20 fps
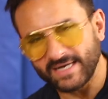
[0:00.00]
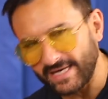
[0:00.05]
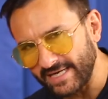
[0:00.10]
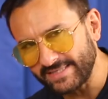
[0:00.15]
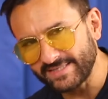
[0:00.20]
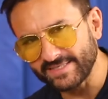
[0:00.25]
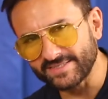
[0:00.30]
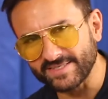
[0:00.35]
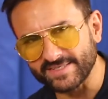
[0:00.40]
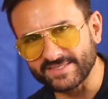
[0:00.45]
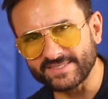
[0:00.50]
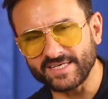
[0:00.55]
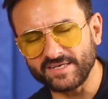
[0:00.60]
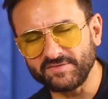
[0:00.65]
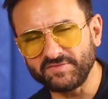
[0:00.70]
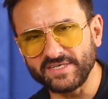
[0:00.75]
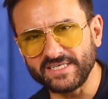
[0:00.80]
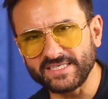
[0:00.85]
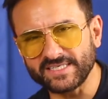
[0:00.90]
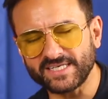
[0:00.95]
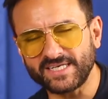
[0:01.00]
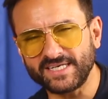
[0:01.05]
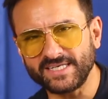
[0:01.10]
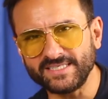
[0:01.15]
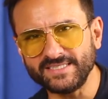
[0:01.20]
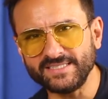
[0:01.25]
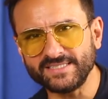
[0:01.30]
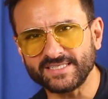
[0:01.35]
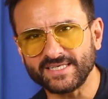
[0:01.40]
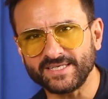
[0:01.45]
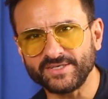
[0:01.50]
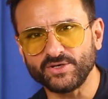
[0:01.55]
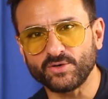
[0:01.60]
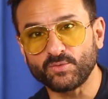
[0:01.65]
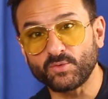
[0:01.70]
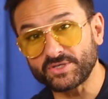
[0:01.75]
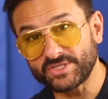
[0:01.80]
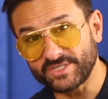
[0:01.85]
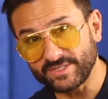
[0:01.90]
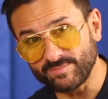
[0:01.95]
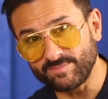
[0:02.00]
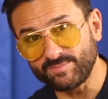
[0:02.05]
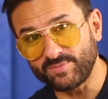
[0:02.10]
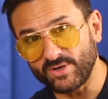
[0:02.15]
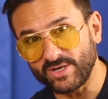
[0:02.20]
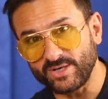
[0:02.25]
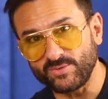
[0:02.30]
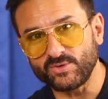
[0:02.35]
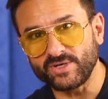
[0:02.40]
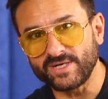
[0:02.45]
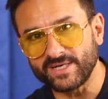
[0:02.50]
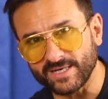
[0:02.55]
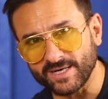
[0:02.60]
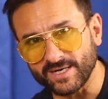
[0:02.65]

Hi, this is Saif Ali Khan and you're watching Bollywood